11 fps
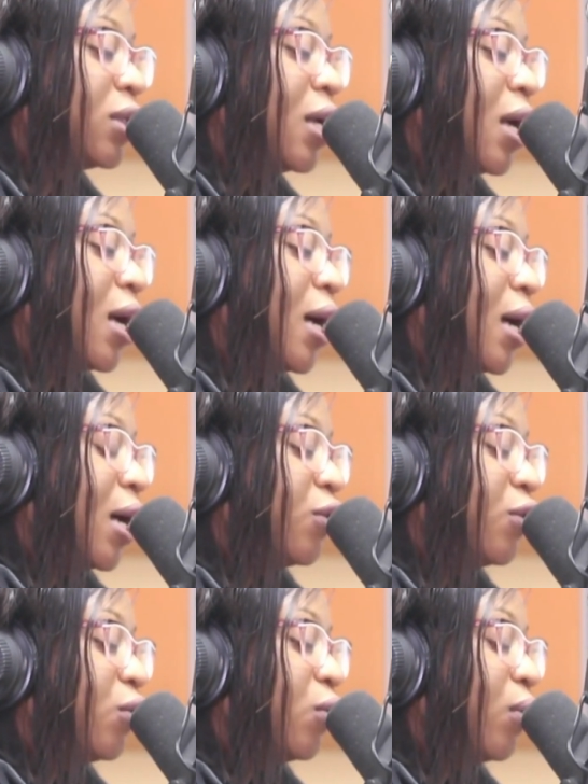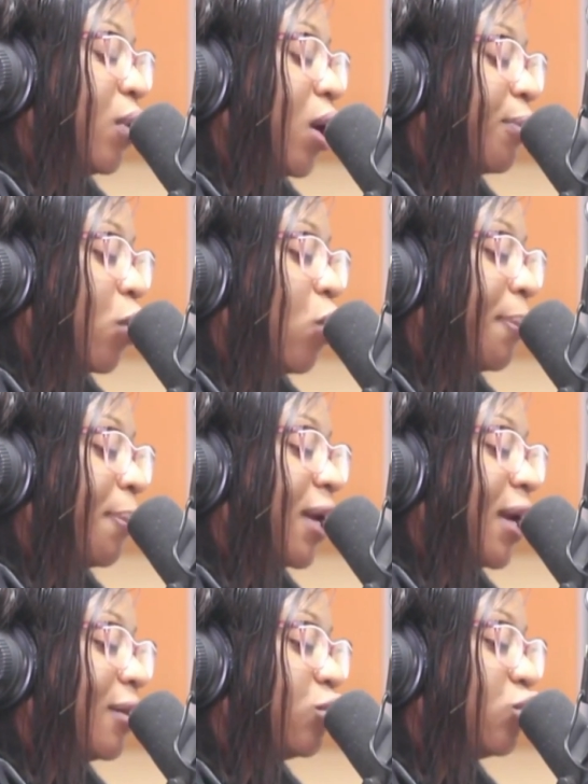up in the
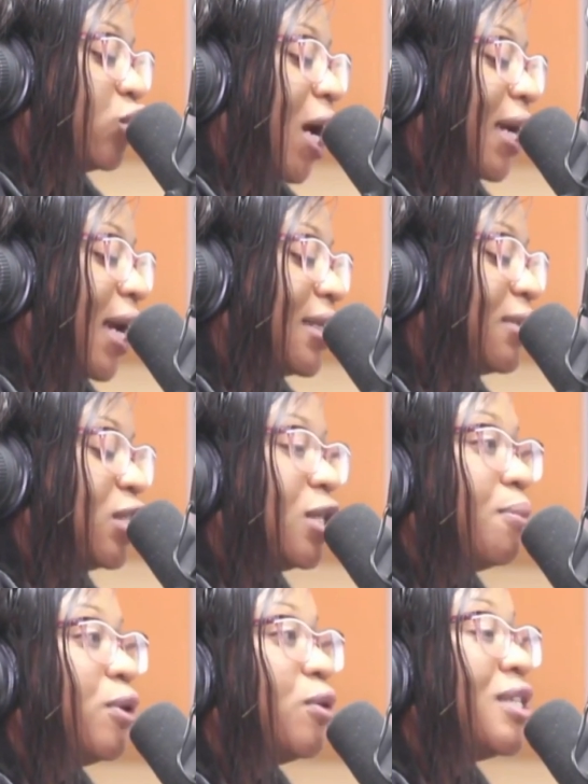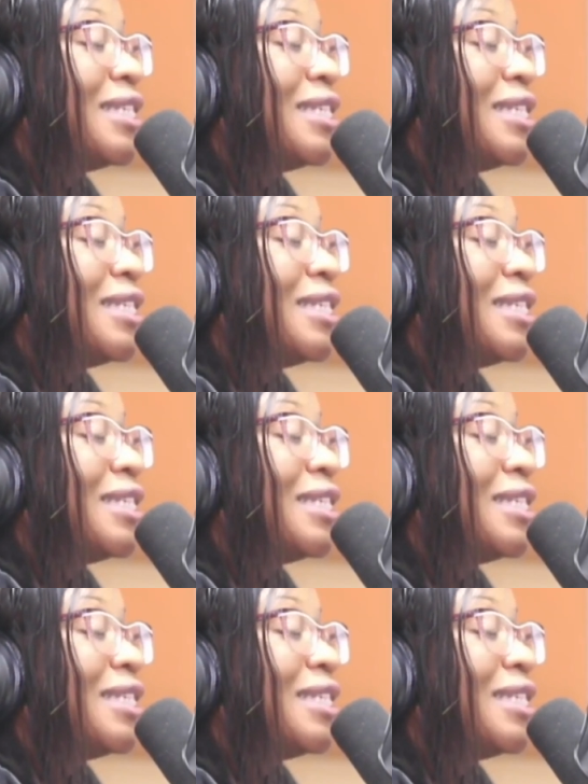drug and substance abuse snare?